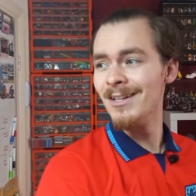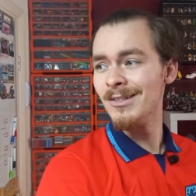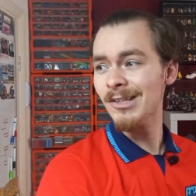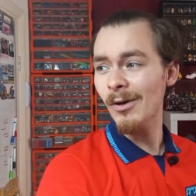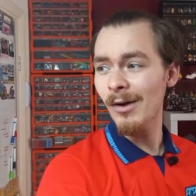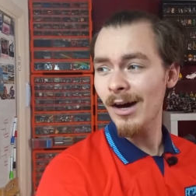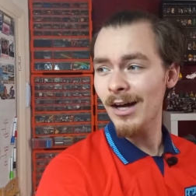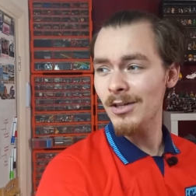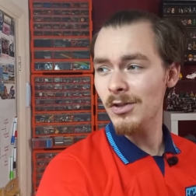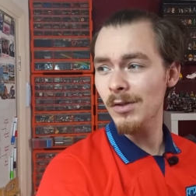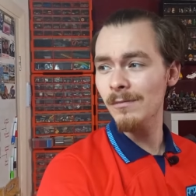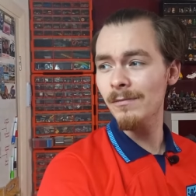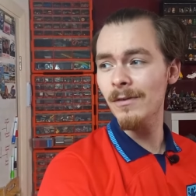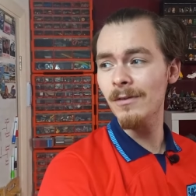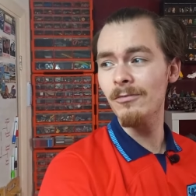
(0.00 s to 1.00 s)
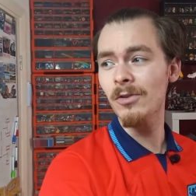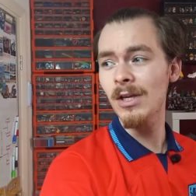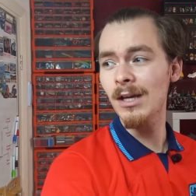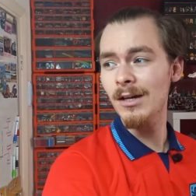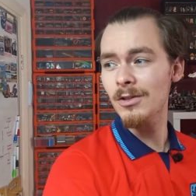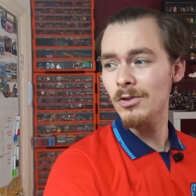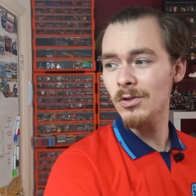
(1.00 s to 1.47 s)
So 150,
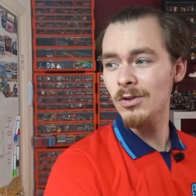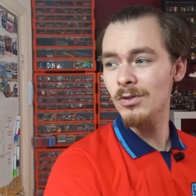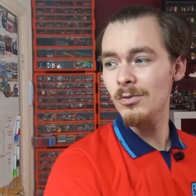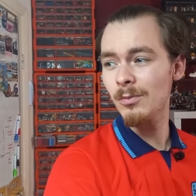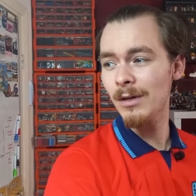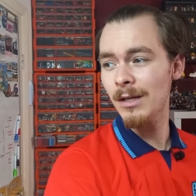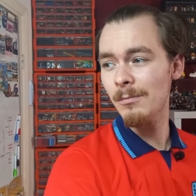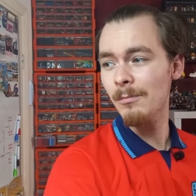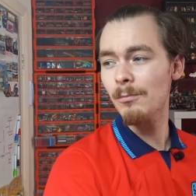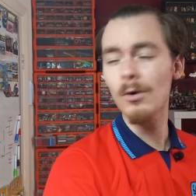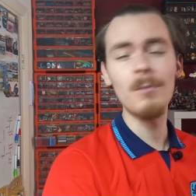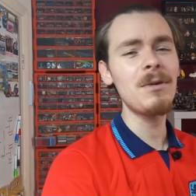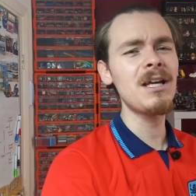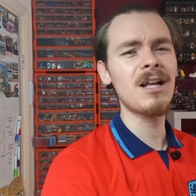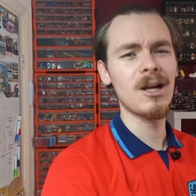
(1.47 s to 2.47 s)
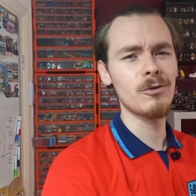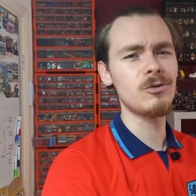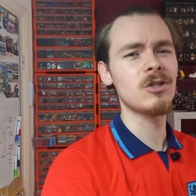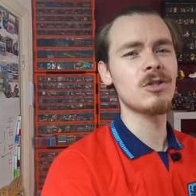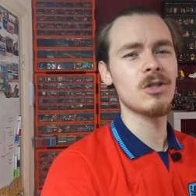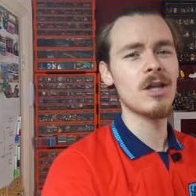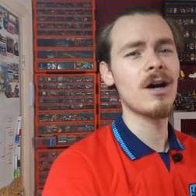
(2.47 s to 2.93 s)
120, probably
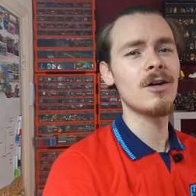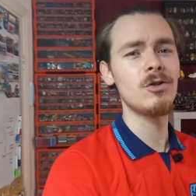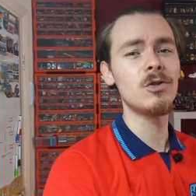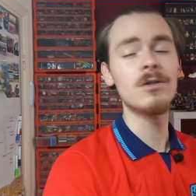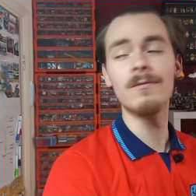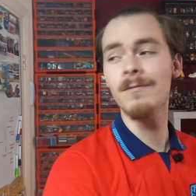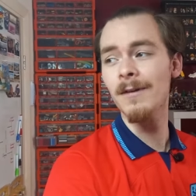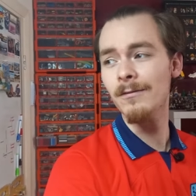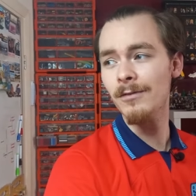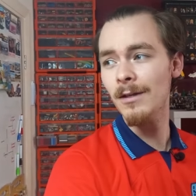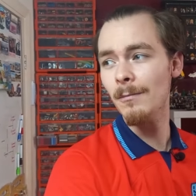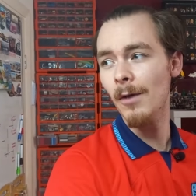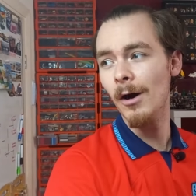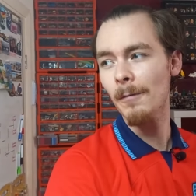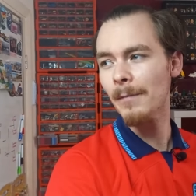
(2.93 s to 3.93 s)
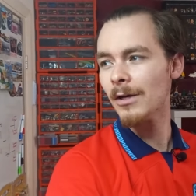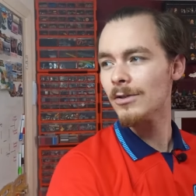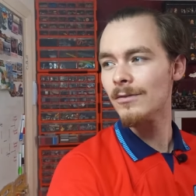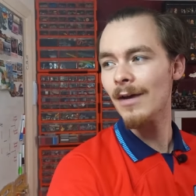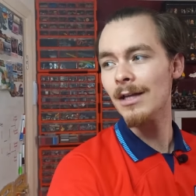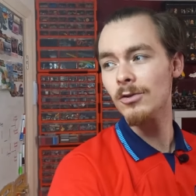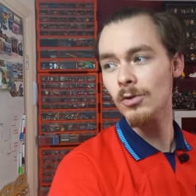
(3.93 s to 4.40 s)
closer to the 150 mark because
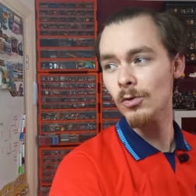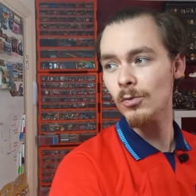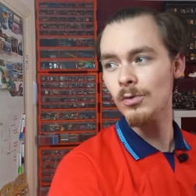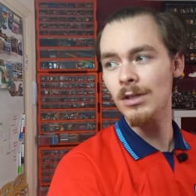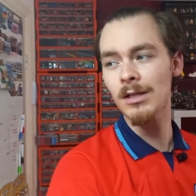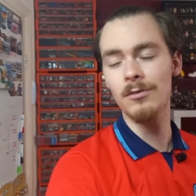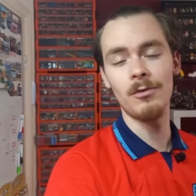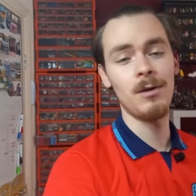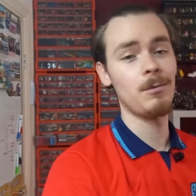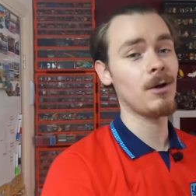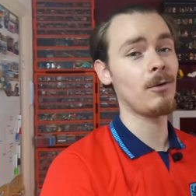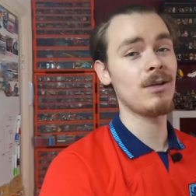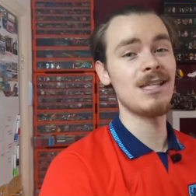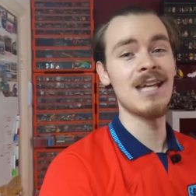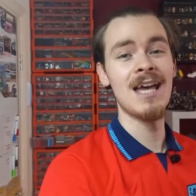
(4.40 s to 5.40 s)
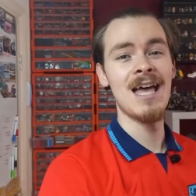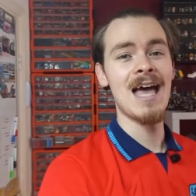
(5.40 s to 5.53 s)
of how tall C-3PO is.